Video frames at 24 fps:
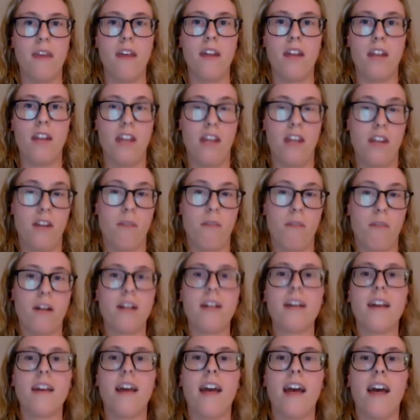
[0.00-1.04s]
in Newark
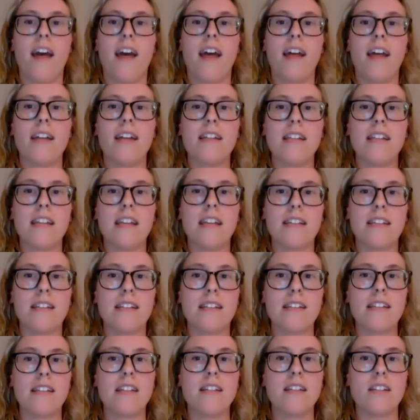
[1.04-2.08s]
and the
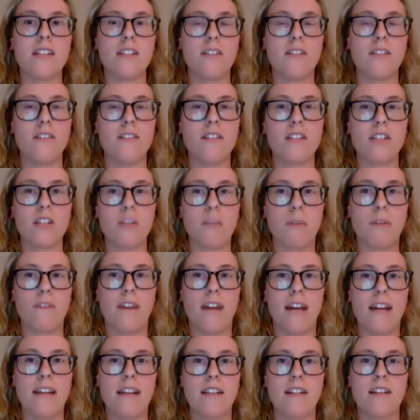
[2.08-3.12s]
assistant student
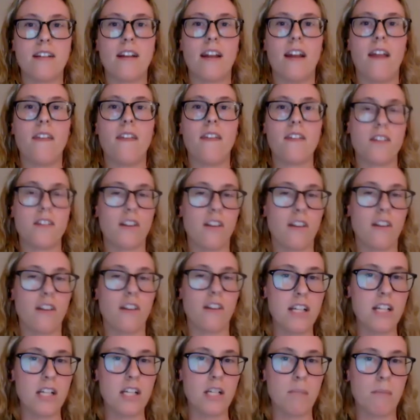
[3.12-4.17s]
supervisor in the
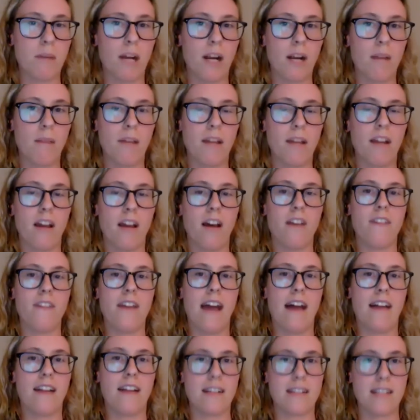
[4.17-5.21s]
circulation department of
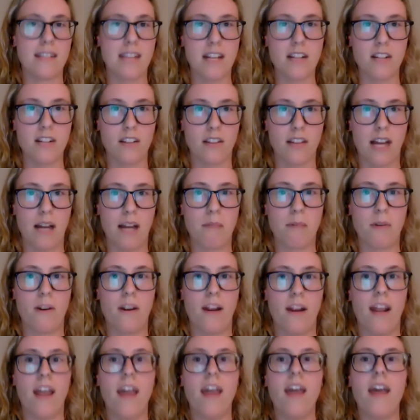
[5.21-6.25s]
Alexander
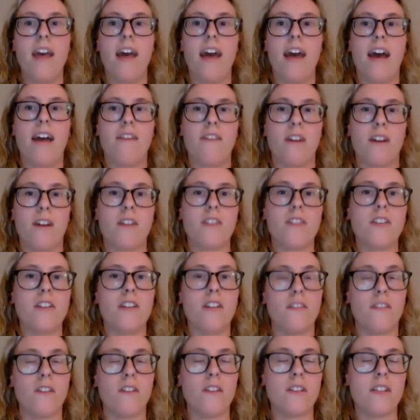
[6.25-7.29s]
Library at Rutgers
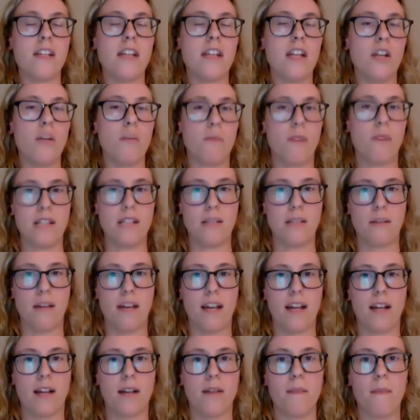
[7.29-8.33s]
University, New
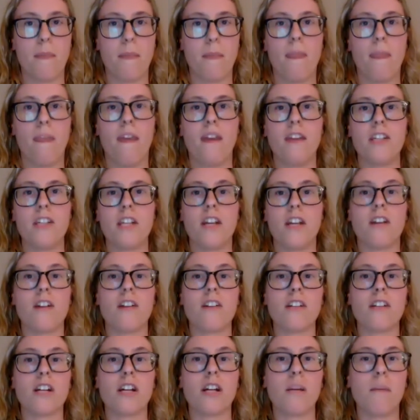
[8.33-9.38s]
Brunswick. She
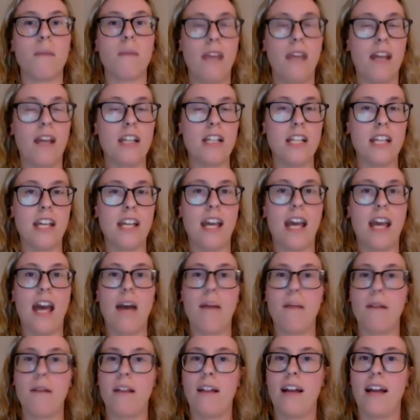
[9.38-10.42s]
earned her PhD,
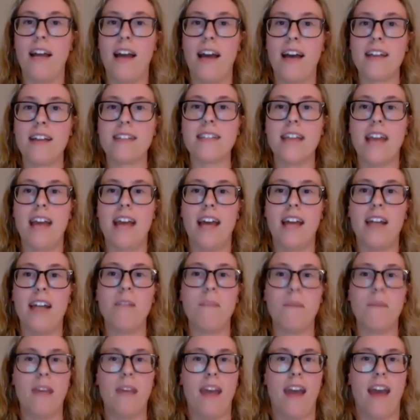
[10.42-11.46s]
MLIS, and
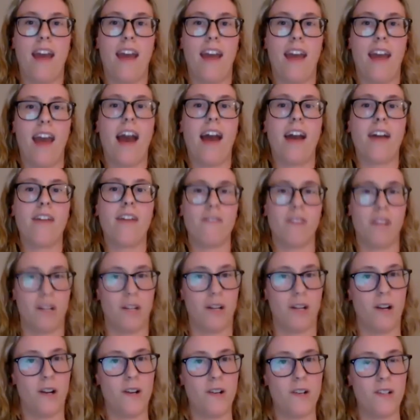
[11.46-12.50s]
BA at
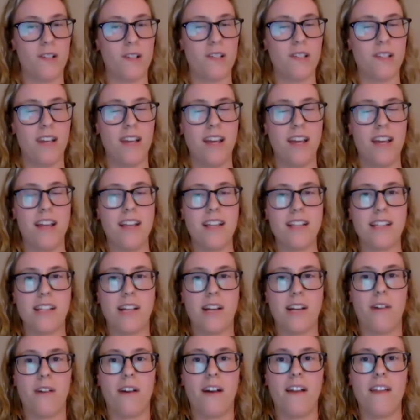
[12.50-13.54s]
Rutgers.
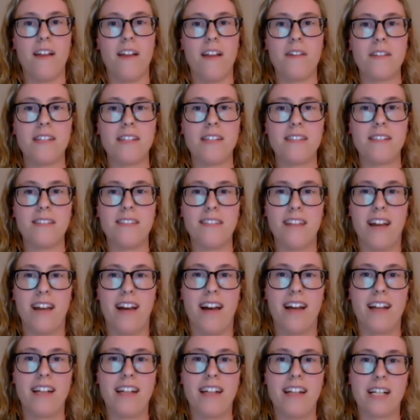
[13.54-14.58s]
So hello,
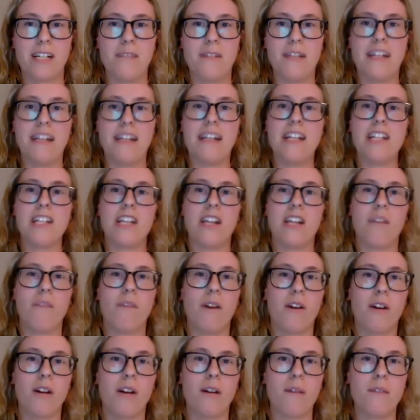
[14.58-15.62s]
uh, Dr. Mikitish, and
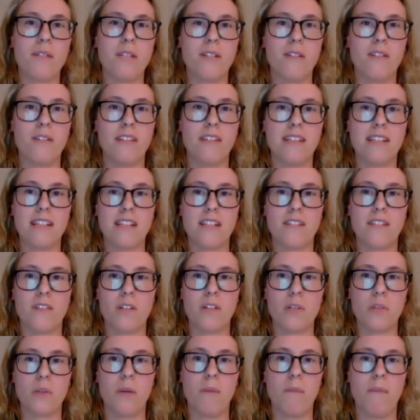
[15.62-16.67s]
welcome to LISSA's
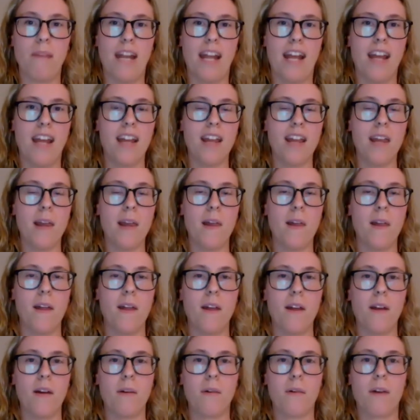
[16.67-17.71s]
virtual meeting.
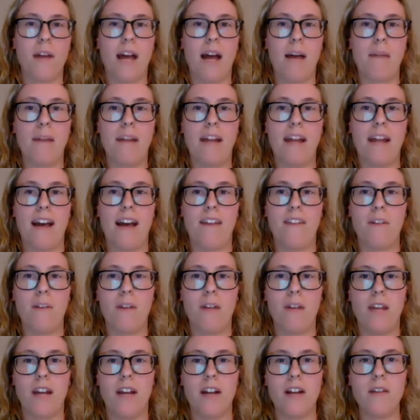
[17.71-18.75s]
We're happy to have you
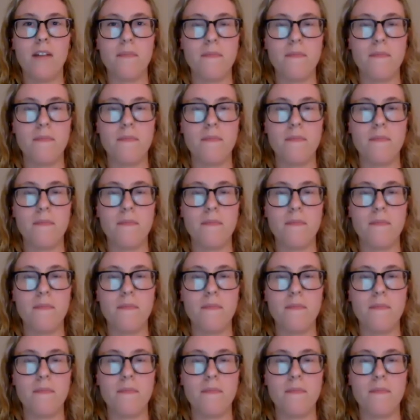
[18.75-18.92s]
here.